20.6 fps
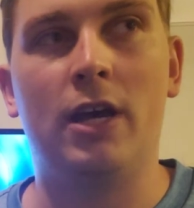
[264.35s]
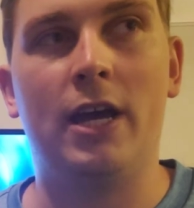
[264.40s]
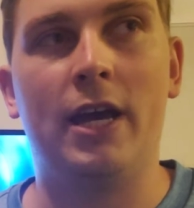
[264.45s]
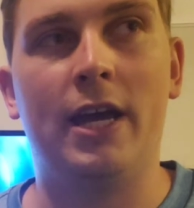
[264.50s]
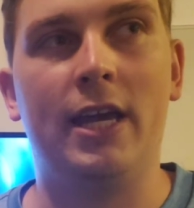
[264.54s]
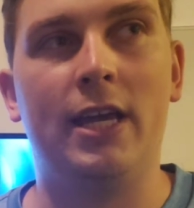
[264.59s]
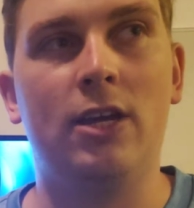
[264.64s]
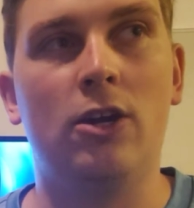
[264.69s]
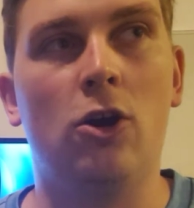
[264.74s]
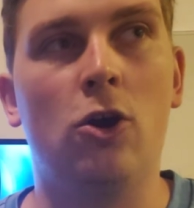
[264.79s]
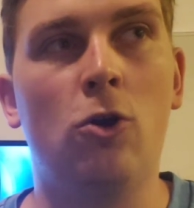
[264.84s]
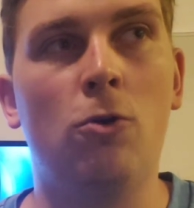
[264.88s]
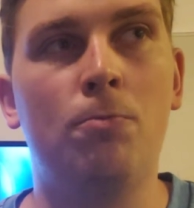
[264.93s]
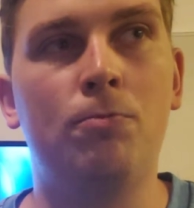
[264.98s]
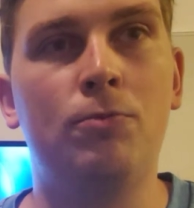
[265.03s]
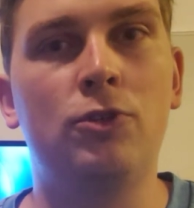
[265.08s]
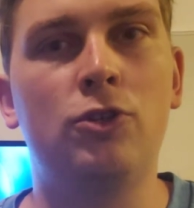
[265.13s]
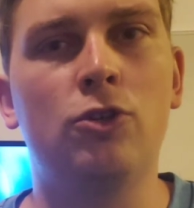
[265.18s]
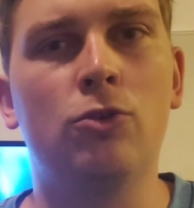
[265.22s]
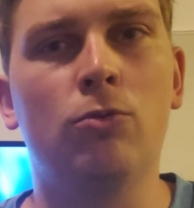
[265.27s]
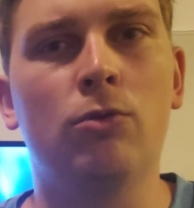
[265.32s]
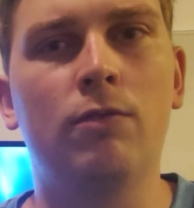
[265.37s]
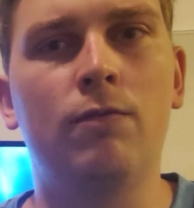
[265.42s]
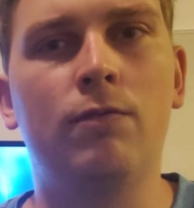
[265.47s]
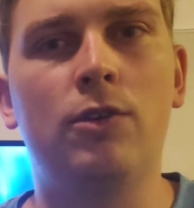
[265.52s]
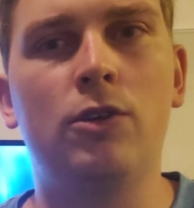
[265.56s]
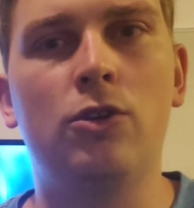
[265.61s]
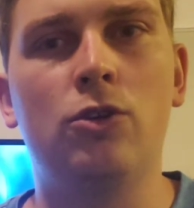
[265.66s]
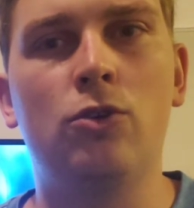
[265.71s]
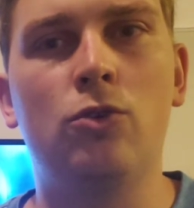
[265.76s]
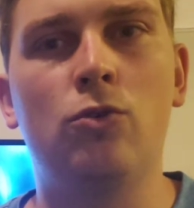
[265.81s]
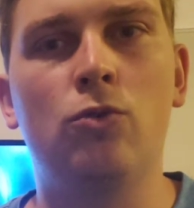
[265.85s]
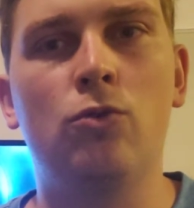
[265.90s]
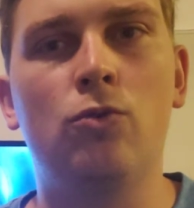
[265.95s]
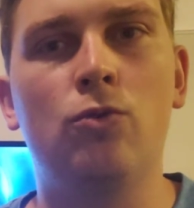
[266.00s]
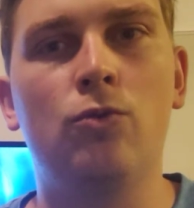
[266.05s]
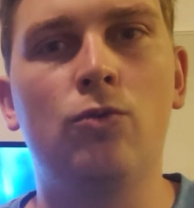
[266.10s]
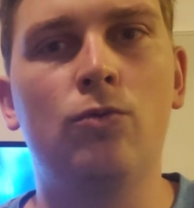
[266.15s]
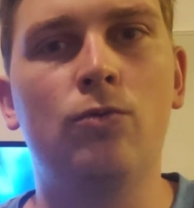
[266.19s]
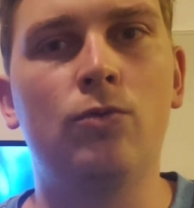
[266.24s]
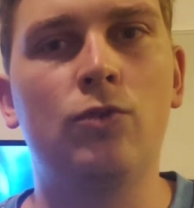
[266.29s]
I hope to
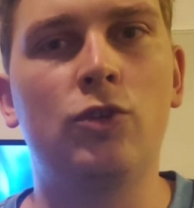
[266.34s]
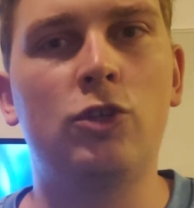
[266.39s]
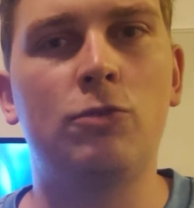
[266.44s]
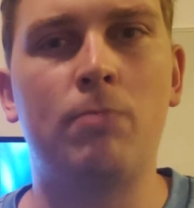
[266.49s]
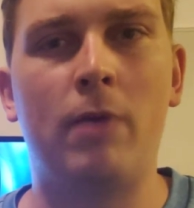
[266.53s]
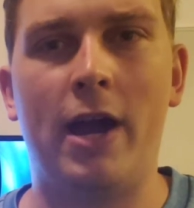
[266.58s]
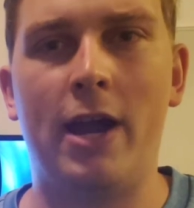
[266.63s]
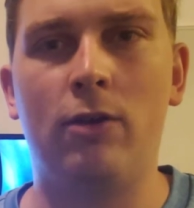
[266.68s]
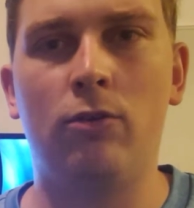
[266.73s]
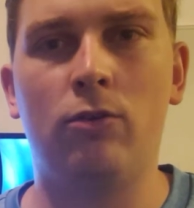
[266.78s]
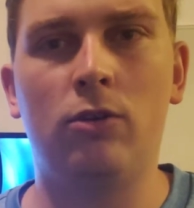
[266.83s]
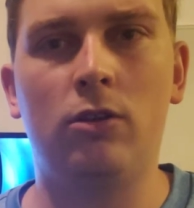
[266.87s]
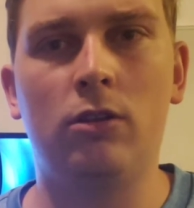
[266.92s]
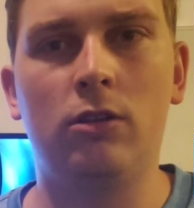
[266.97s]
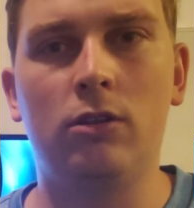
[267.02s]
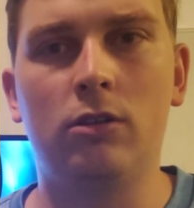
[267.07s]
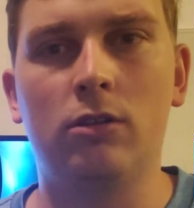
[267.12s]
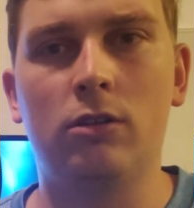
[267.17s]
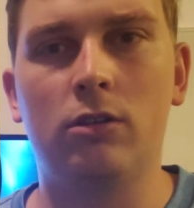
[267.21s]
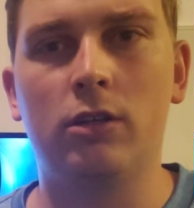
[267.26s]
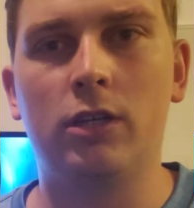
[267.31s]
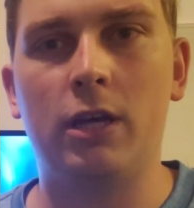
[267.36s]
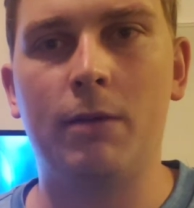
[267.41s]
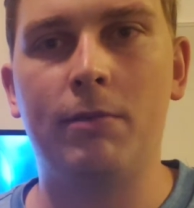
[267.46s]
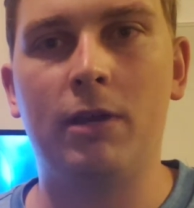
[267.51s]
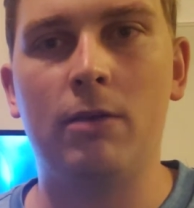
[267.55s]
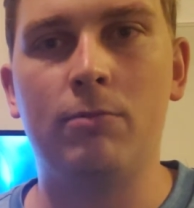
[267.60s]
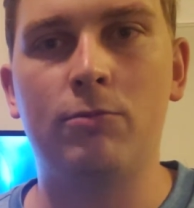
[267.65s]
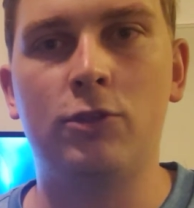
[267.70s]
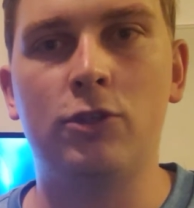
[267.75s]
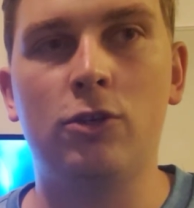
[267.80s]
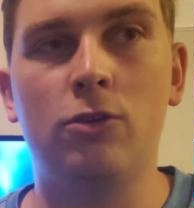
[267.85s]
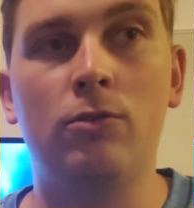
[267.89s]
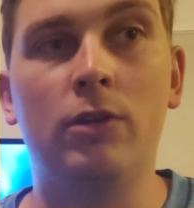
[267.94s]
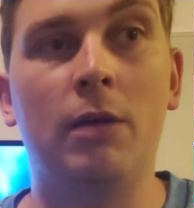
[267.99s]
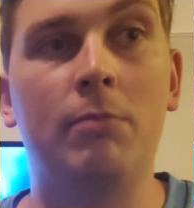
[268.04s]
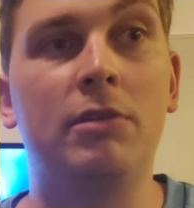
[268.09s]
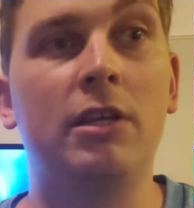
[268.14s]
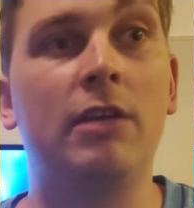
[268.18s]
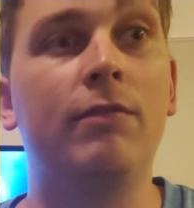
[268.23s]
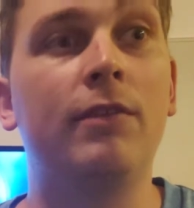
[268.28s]
review Spiral coming up soon.
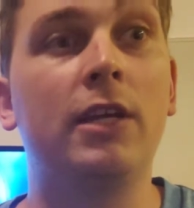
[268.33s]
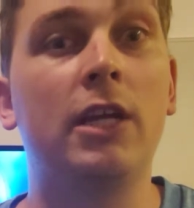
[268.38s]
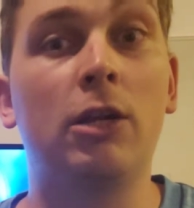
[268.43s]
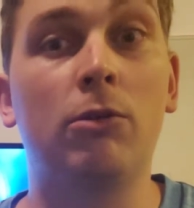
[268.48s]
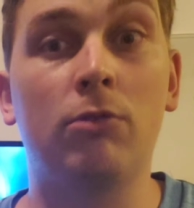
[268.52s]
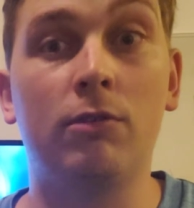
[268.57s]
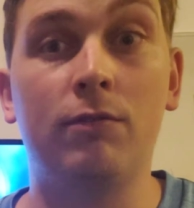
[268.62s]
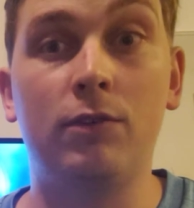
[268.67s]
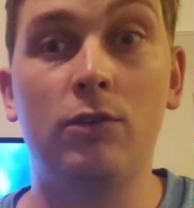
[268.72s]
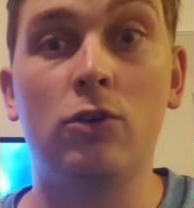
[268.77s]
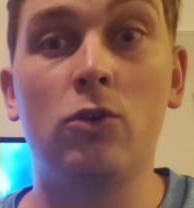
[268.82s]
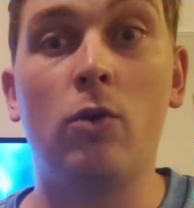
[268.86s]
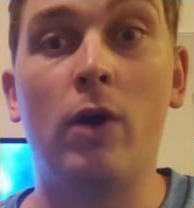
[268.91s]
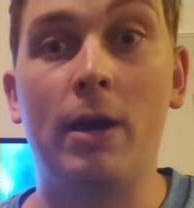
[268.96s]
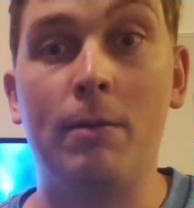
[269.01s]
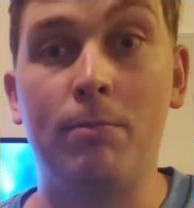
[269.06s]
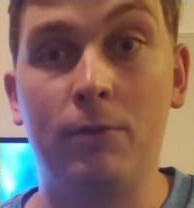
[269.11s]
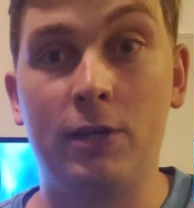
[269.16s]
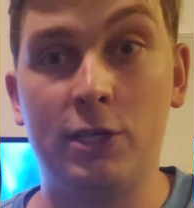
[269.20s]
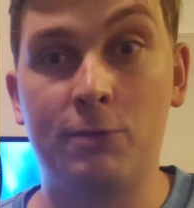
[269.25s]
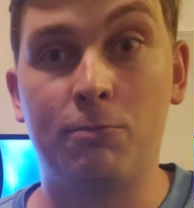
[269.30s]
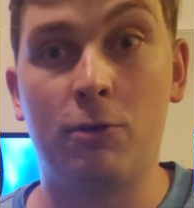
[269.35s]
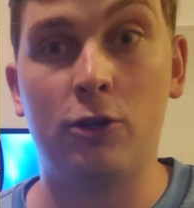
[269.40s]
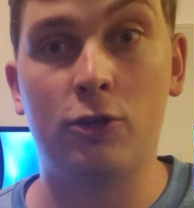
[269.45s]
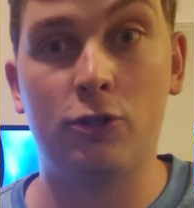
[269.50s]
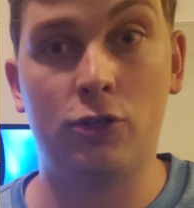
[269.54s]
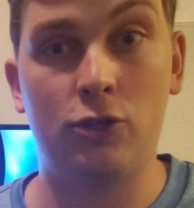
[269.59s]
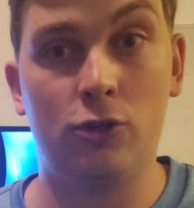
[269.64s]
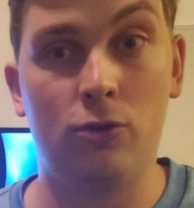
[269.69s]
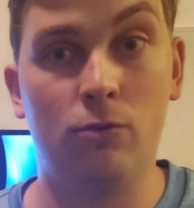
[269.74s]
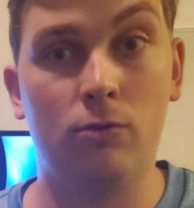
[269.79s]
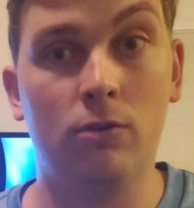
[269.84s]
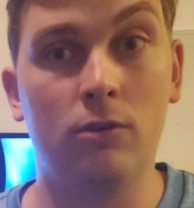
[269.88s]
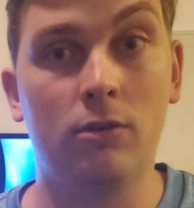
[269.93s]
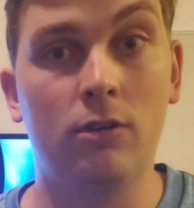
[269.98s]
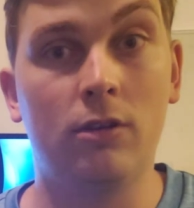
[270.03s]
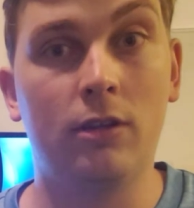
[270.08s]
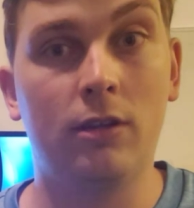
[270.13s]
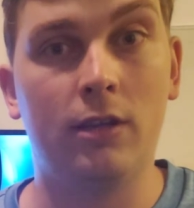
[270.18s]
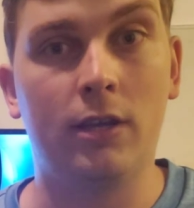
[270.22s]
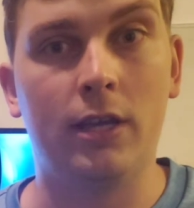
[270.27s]
I'm definitely going to review Quiet Place Part 2
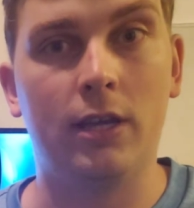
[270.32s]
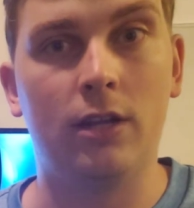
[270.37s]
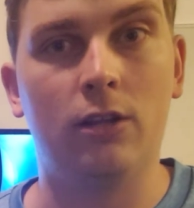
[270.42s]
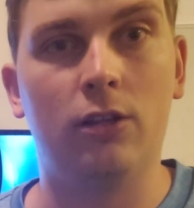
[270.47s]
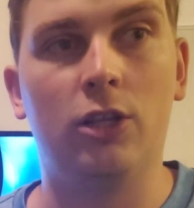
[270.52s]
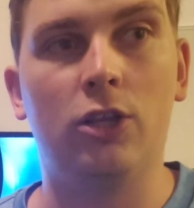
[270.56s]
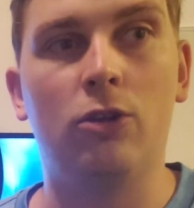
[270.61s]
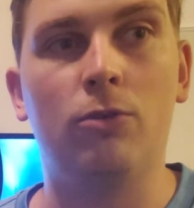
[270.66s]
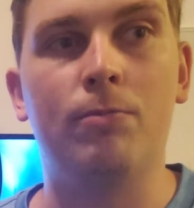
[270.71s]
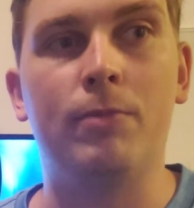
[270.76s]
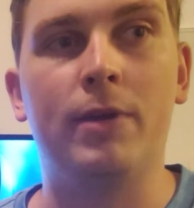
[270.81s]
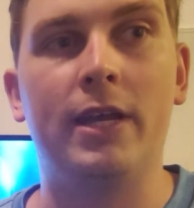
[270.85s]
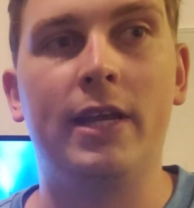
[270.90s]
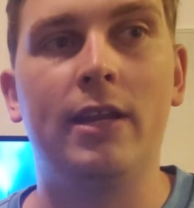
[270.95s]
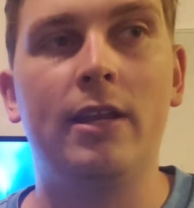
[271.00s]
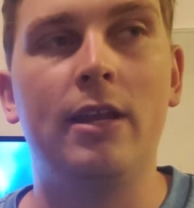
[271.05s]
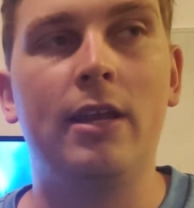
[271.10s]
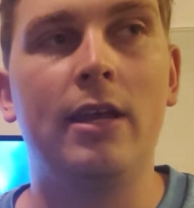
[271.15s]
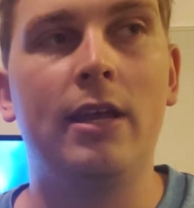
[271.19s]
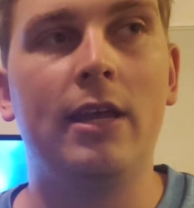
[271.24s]
in a little bit.